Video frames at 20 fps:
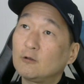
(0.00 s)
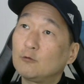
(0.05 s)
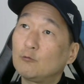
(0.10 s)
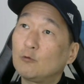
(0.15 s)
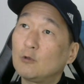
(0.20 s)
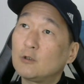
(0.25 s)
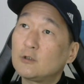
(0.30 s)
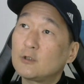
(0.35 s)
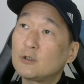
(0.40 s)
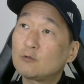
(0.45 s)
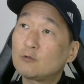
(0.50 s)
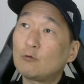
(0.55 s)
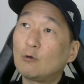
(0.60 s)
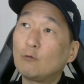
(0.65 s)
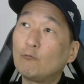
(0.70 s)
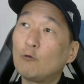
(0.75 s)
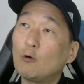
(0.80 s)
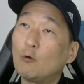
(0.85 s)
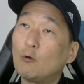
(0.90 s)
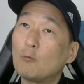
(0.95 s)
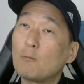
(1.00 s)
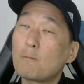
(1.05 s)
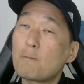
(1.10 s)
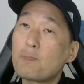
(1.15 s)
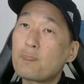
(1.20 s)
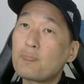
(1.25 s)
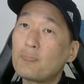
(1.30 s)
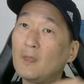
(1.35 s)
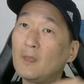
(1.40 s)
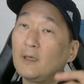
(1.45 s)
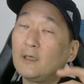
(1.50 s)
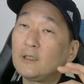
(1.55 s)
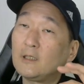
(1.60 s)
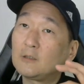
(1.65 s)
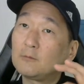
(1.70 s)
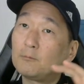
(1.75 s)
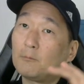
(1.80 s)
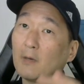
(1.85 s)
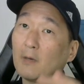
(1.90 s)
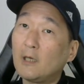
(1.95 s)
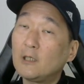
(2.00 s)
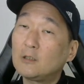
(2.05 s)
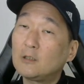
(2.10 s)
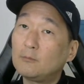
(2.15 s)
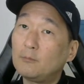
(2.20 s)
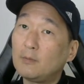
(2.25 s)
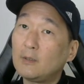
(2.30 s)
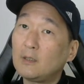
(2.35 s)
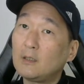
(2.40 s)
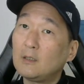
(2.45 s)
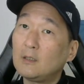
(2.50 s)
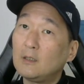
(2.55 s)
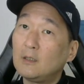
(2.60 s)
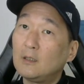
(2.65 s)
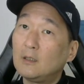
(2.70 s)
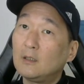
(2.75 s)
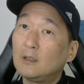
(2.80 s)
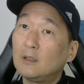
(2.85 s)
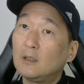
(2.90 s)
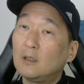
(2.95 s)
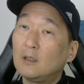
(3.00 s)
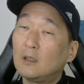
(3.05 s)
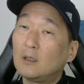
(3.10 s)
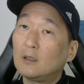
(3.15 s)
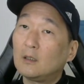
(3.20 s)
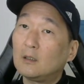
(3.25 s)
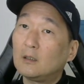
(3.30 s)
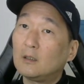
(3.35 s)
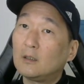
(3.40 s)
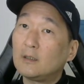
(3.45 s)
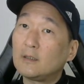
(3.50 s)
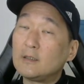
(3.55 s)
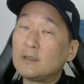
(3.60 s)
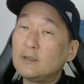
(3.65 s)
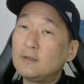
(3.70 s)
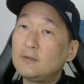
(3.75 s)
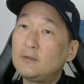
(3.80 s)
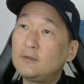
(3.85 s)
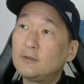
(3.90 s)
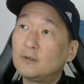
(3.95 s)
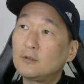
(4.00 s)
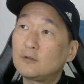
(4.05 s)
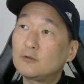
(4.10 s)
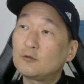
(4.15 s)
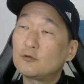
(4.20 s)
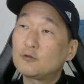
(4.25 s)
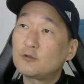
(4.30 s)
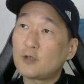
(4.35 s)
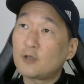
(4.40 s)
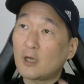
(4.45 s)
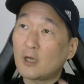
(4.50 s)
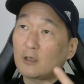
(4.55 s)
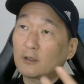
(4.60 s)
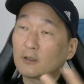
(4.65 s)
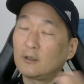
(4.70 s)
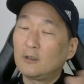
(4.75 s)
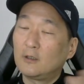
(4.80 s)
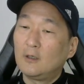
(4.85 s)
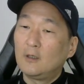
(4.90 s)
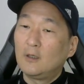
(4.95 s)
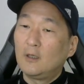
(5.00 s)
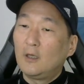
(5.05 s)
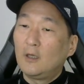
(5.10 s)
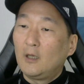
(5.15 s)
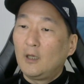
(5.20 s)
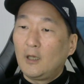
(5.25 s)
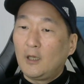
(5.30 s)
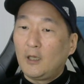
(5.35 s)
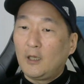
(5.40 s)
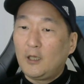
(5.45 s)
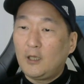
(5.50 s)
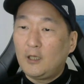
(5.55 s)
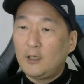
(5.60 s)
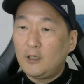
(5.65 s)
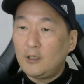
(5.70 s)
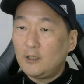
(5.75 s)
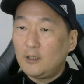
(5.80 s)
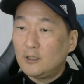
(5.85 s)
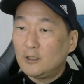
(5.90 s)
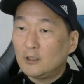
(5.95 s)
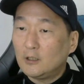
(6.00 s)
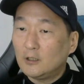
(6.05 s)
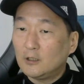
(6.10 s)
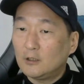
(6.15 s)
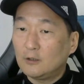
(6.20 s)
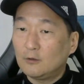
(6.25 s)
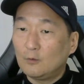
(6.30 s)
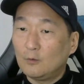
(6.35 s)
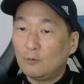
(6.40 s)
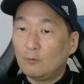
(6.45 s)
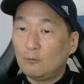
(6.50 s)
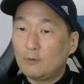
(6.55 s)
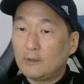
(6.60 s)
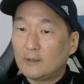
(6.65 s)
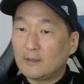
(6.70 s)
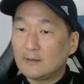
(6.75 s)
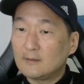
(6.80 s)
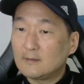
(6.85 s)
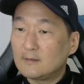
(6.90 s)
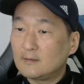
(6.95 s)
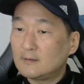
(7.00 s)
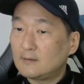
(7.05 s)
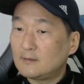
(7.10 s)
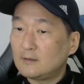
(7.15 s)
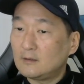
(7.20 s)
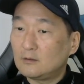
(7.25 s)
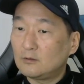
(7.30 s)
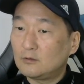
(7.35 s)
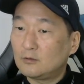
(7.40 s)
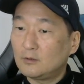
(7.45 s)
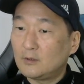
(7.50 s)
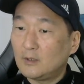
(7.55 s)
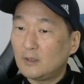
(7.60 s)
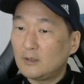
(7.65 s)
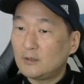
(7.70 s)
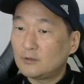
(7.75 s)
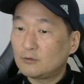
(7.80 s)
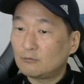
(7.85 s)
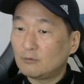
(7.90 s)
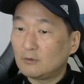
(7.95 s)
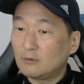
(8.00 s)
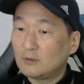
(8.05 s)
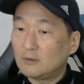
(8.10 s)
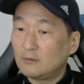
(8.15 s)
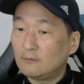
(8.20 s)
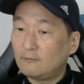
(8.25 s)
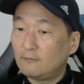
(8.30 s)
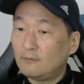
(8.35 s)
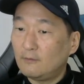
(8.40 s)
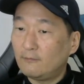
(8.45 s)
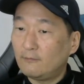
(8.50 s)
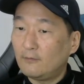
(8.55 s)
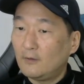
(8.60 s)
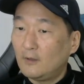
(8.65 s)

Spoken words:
one just 1 row. It might be easier to check. Here we can see today is 25th.